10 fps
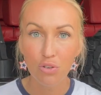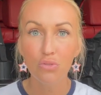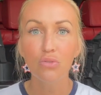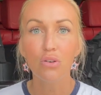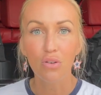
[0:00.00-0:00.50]

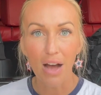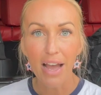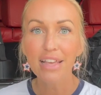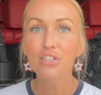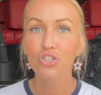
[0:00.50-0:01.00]
Cool,
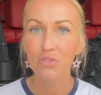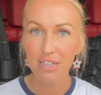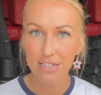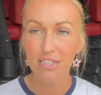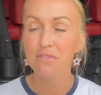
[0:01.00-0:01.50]
I get
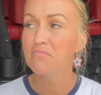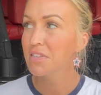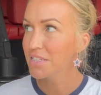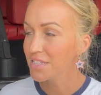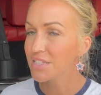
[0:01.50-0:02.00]
treats.
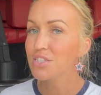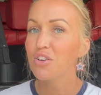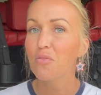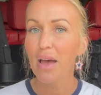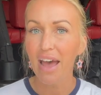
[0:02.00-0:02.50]
This isn't
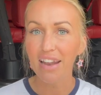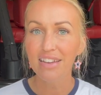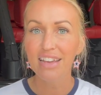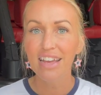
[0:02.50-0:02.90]
so bad.